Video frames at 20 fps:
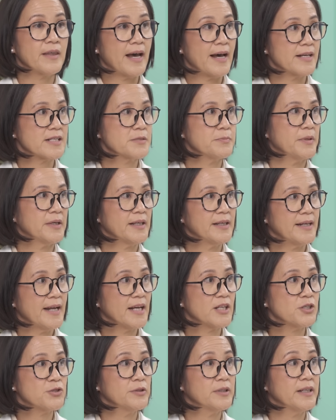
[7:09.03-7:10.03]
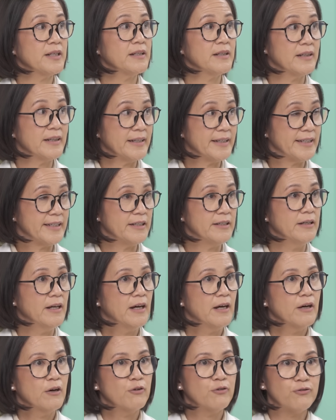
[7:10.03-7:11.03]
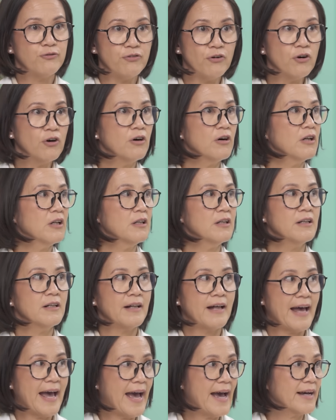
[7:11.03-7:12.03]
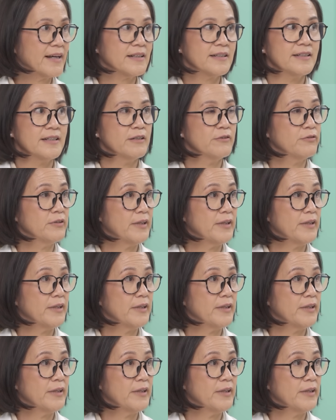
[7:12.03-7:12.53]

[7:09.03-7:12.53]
asthma can actually lead full, active